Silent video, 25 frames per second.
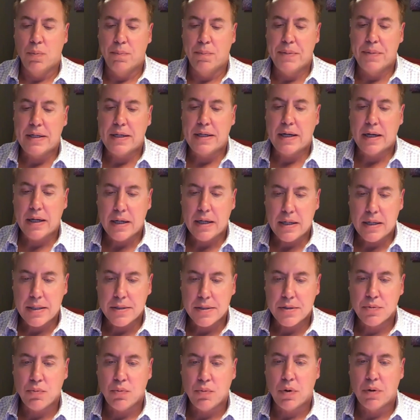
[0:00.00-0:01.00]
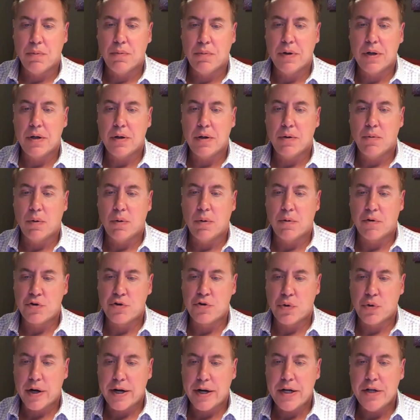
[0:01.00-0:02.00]
Because what we're
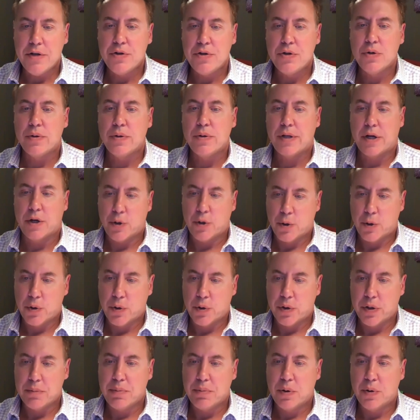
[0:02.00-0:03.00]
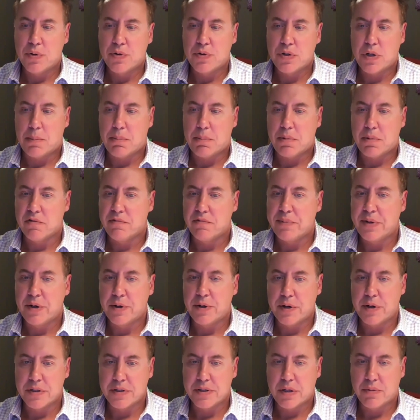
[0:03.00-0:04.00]
trying to do in that early postoperative
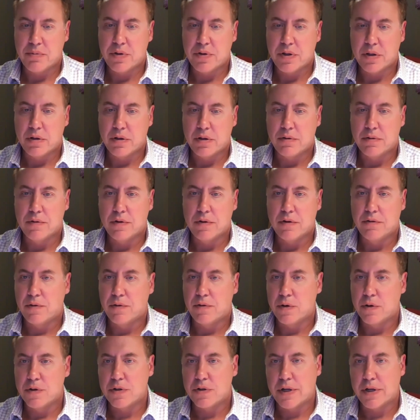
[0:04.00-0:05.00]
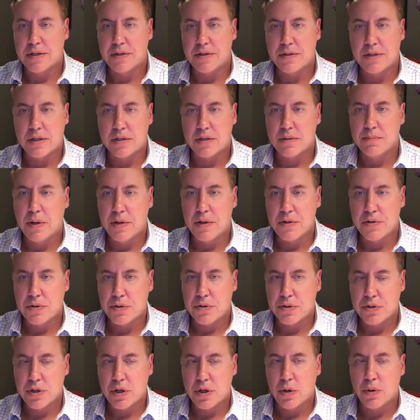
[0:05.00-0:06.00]
period, say within the first like 6 months
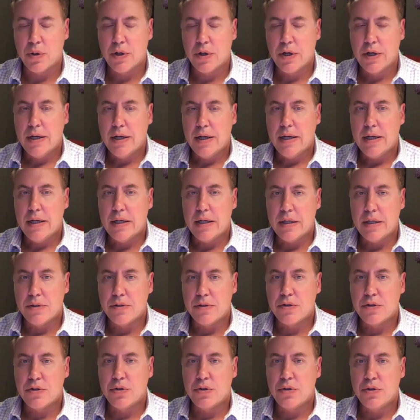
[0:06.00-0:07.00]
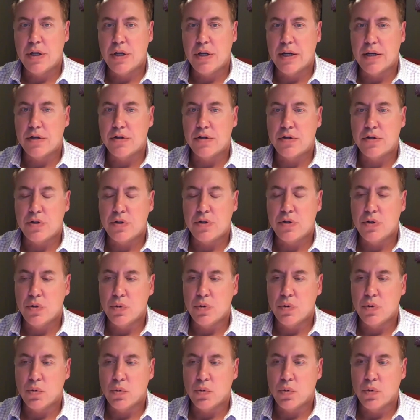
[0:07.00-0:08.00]
or so, is
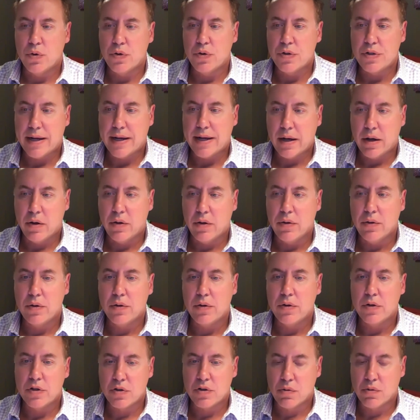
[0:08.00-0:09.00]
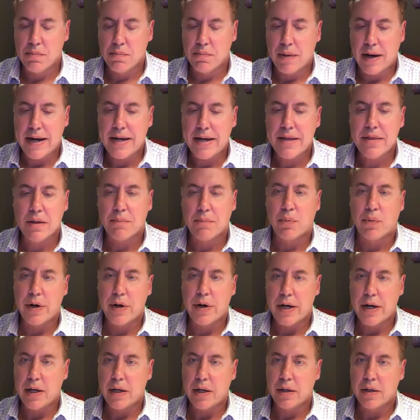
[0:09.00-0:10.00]
to remind the
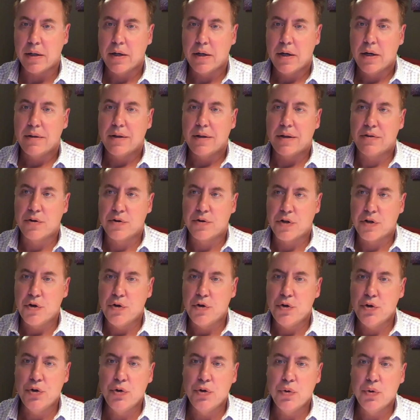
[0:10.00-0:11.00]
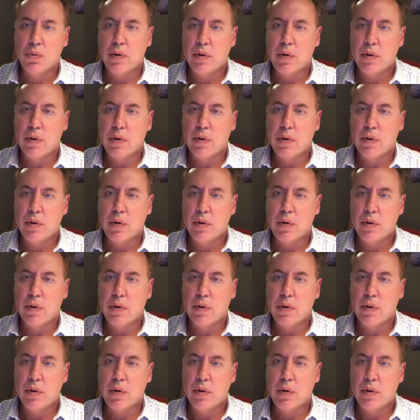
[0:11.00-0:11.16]
brain that there's a new